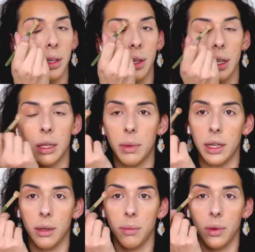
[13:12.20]
and make
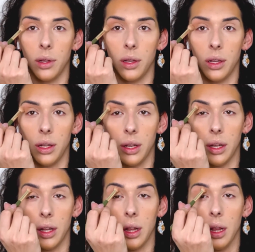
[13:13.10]
them look a
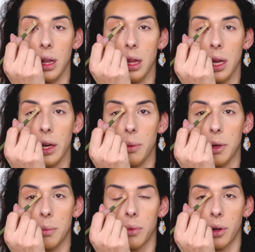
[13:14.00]
little
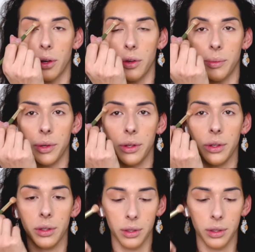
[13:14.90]
bit more open,